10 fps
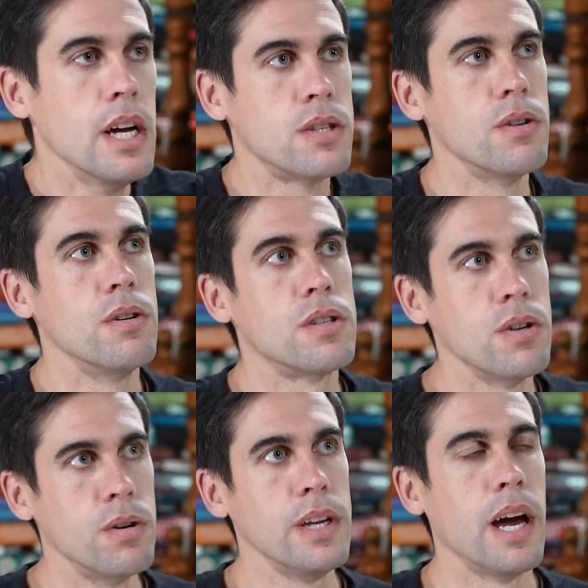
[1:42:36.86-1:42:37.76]
So
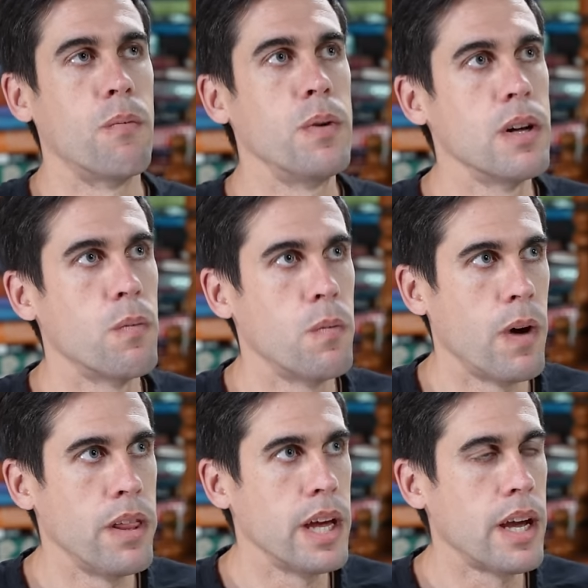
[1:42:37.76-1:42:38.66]
so yeah, re, I
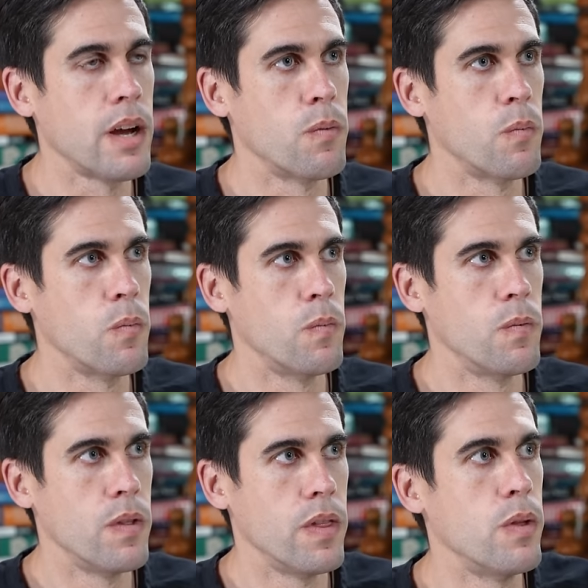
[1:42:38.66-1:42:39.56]
think
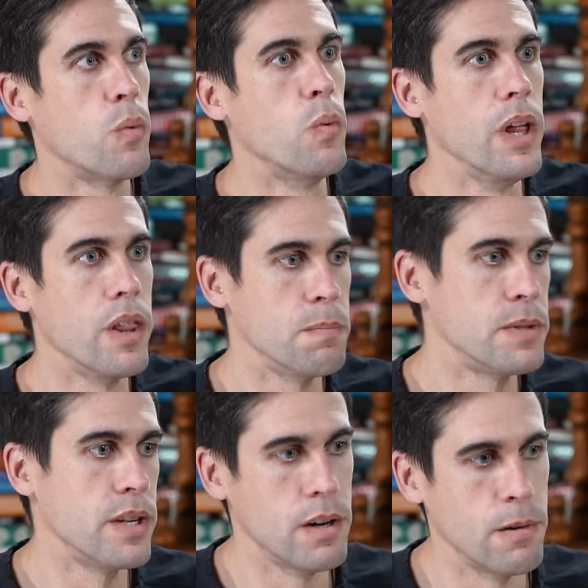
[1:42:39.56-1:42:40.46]
the
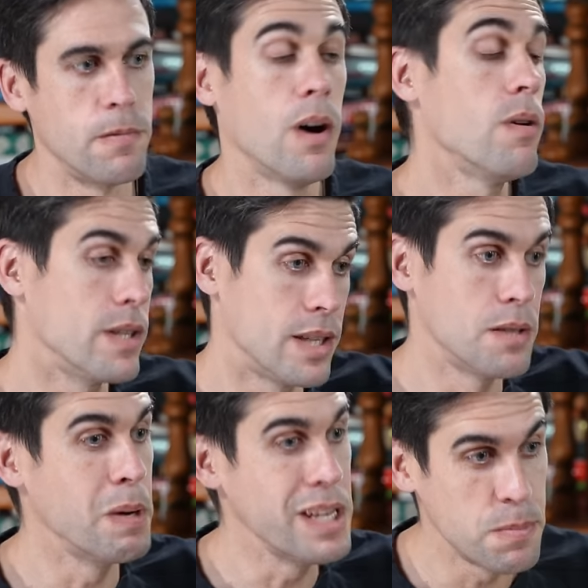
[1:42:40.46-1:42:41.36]
rhythms of oh this is
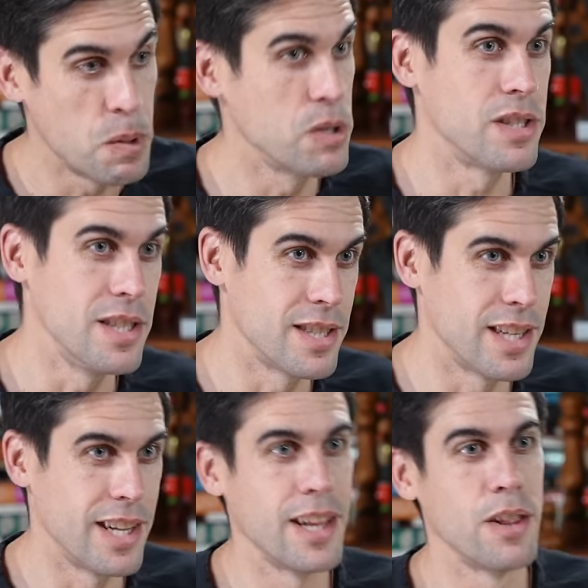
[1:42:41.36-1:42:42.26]
baseball season,
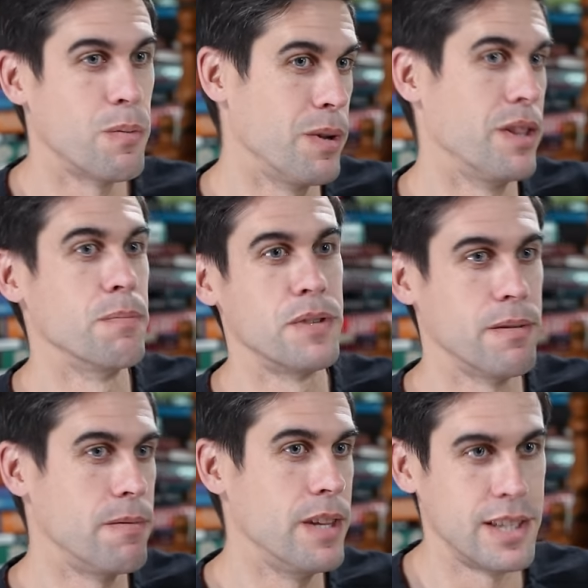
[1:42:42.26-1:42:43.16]
and then the rhythms
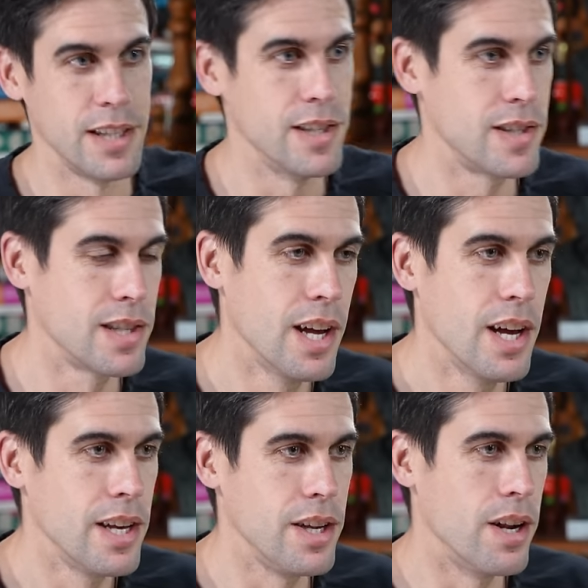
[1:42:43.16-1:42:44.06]
of this is
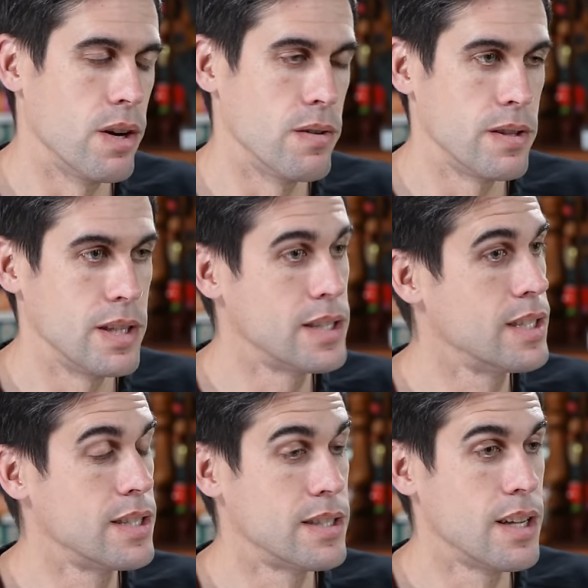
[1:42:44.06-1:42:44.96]
you know this
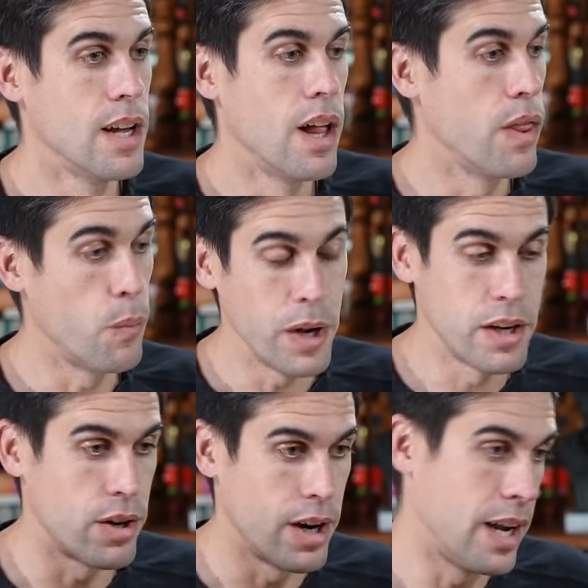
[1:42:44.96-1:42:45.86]
is the
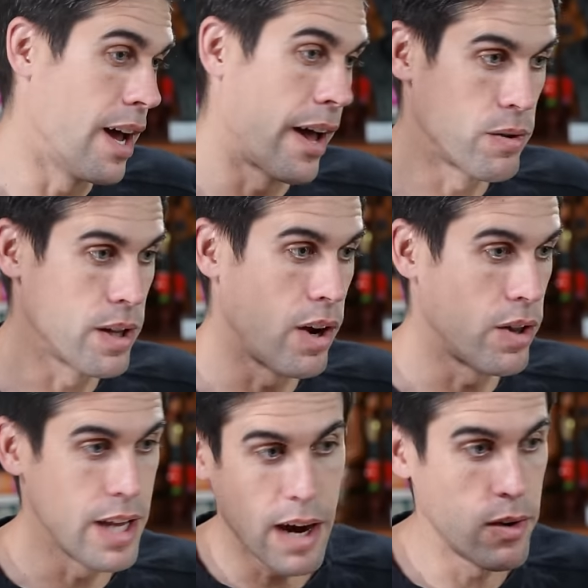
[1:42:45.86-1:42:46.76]
winter, and not only are
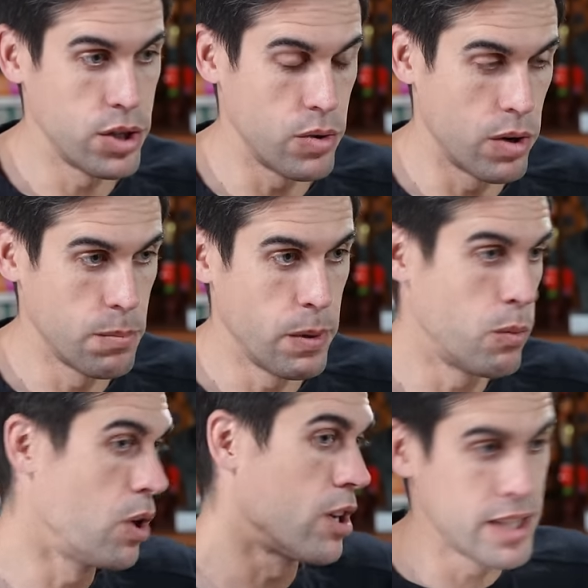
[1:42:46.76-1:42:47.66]
the hours shorter, but
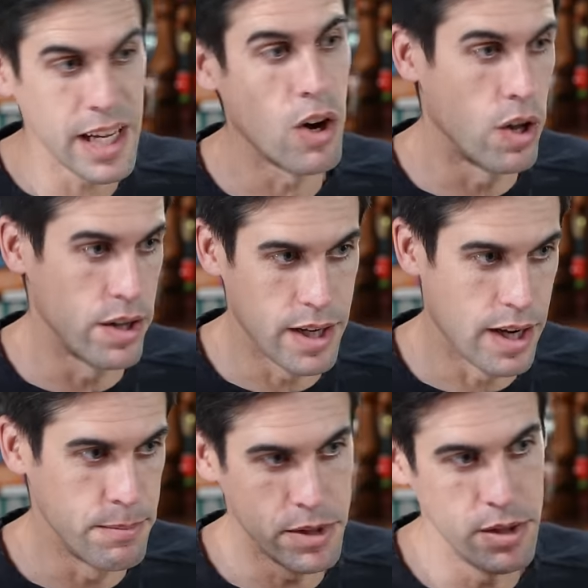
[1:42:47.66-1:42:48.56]
we're all sick all the
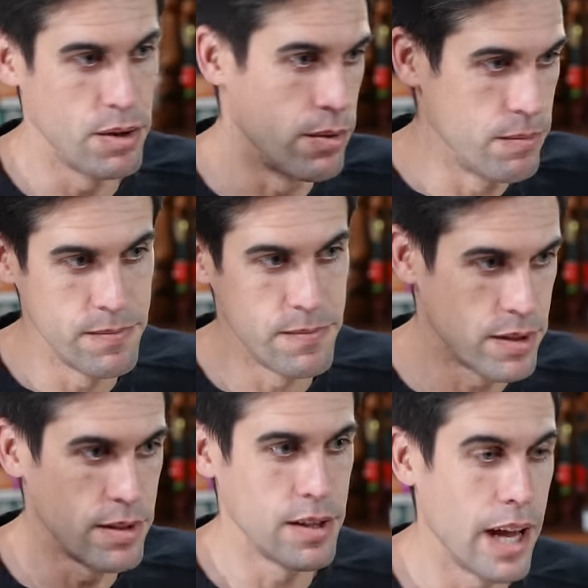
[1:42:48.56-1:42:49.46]
time. Yeah. So
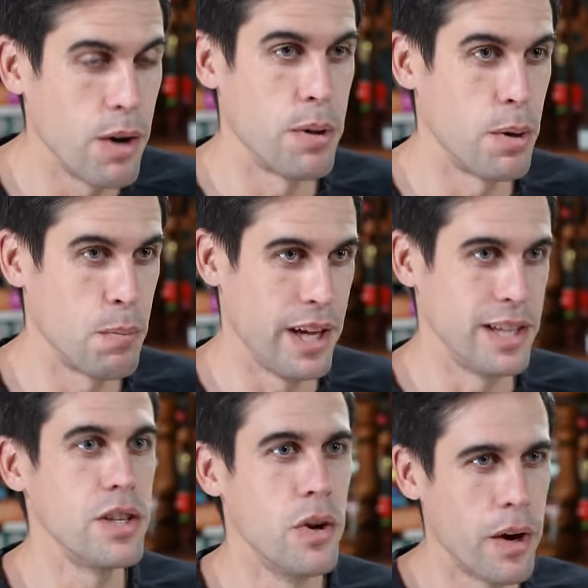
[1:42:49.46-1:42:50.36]
the hell with your
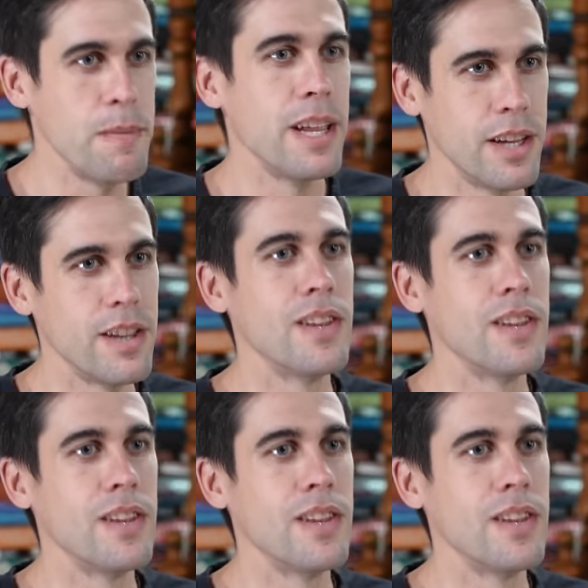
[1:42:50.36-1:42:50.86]
plans. You know yeah. what I mean? The, yeah.